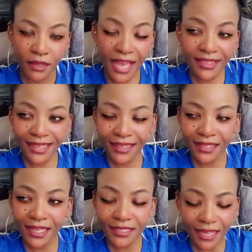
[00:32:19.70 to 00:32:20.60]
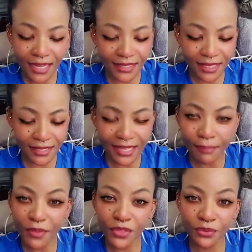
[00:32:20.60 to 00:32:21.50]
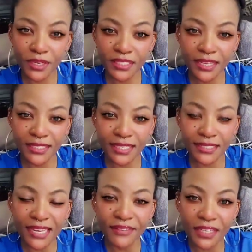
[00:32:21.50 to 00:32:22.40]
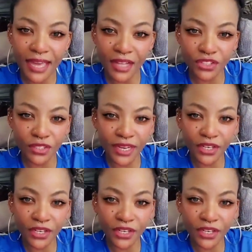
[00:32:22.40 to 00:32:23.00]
And then he gets, like I said, a slap on the wrist. Because is David in hell today?